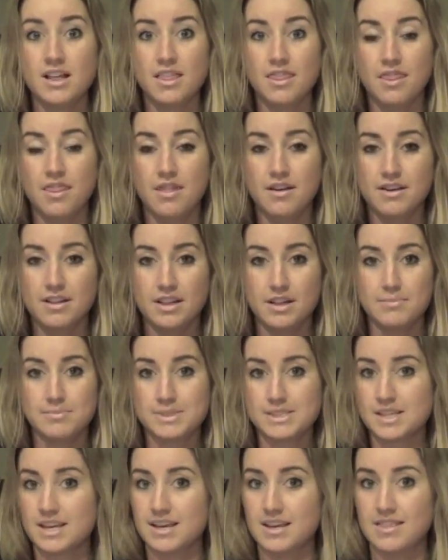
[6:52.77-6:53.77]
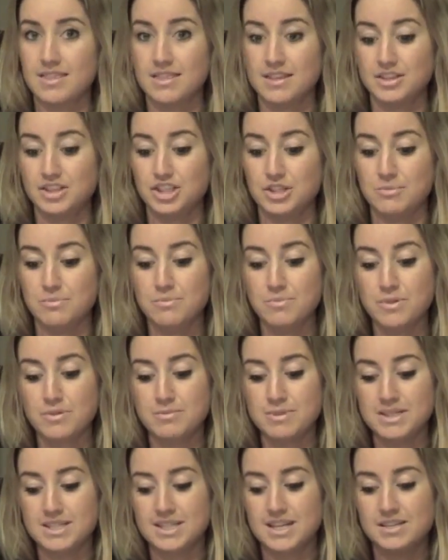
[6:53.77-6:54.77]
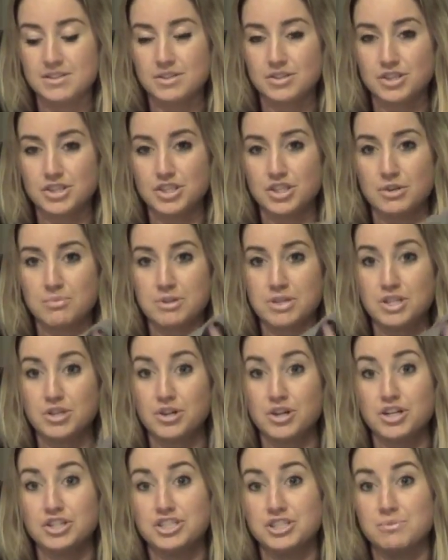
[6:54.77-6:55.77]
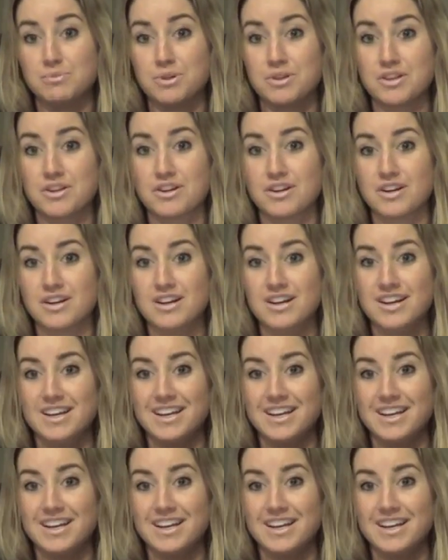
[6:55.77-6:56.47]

the clips in the gym with me today, so she took me to her gym with her